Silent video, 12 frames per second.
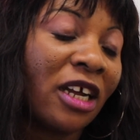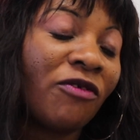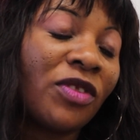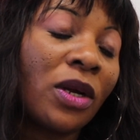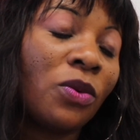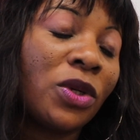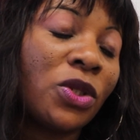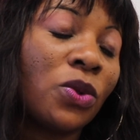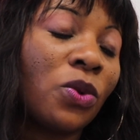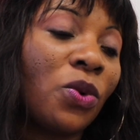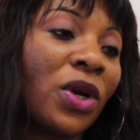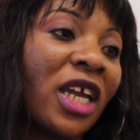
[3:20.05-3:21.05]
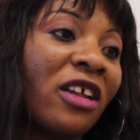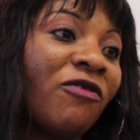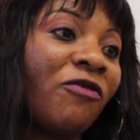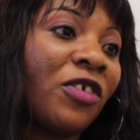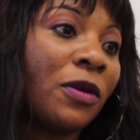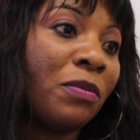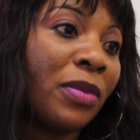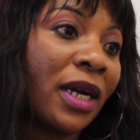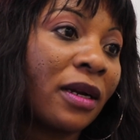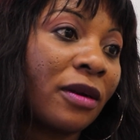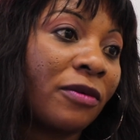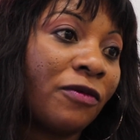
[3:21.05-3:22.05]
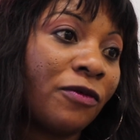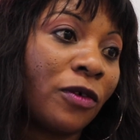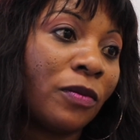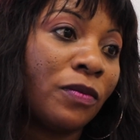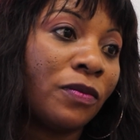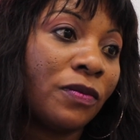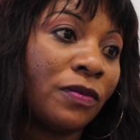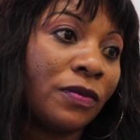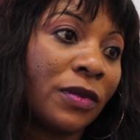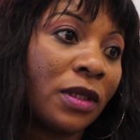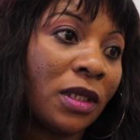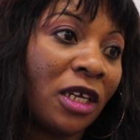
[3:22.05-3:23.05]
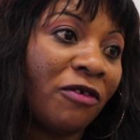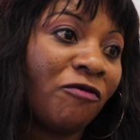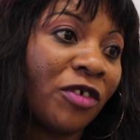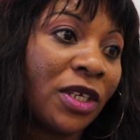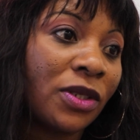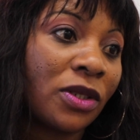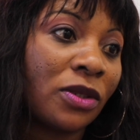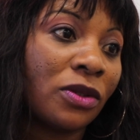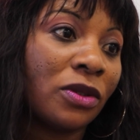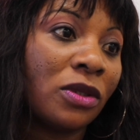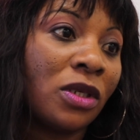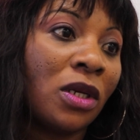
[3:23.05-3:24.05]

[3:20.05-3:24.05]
after which we will get feedback from the investor